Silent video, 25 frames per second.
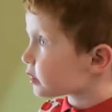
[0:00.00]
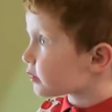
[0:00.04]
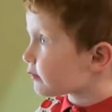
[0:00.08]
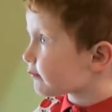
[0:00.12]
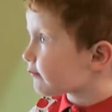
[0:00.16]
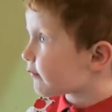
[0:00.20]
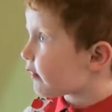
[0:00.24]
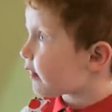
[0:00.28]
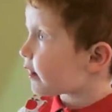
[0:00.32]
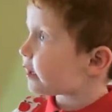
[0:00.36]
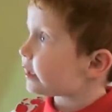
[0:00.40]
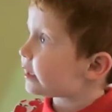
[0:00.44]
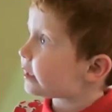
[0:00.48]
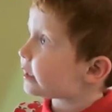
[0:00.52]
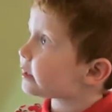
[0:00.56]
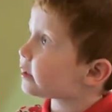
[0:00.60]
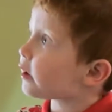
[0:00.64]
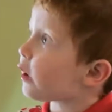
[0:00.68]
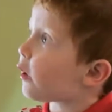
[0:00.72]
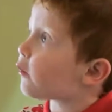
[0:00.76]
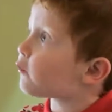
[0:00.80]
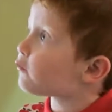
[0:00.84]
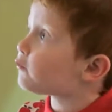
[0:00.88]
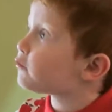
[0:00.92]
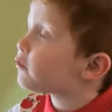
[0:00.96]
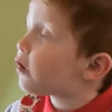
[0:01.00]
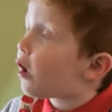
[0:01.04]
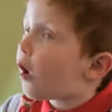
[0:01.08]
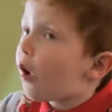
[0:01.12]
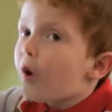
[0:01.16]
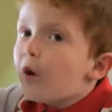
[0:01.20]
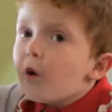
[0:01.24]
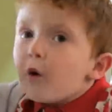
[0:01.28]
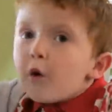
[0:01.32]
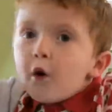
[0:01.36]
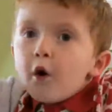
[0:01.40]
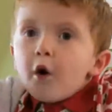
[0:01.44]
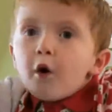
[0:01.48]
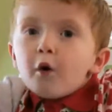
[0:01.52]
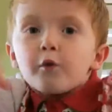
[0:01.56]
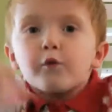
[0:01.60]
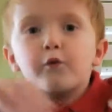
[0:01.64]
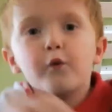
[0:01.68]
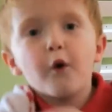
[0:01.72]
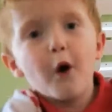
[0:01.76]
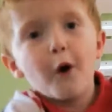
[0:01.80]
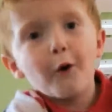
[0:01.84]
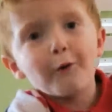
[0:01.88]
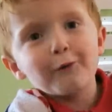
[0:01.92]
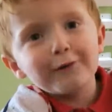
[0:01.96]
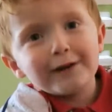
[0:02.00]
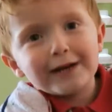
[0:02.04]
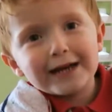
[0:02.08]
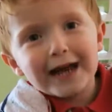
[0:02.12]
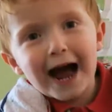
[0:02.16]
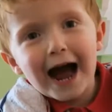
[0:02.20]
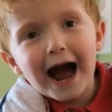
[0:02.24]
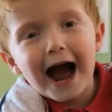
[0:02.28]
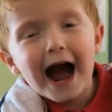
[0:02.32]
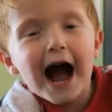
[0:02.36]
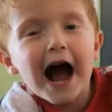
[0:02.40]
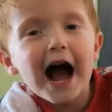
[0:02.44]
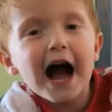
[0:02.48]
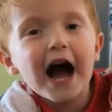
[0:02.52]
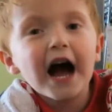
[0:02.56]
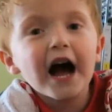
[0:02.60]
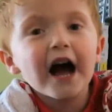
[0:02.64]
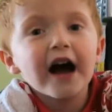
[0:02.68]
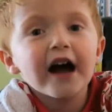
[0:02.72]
Why he don't know where we are?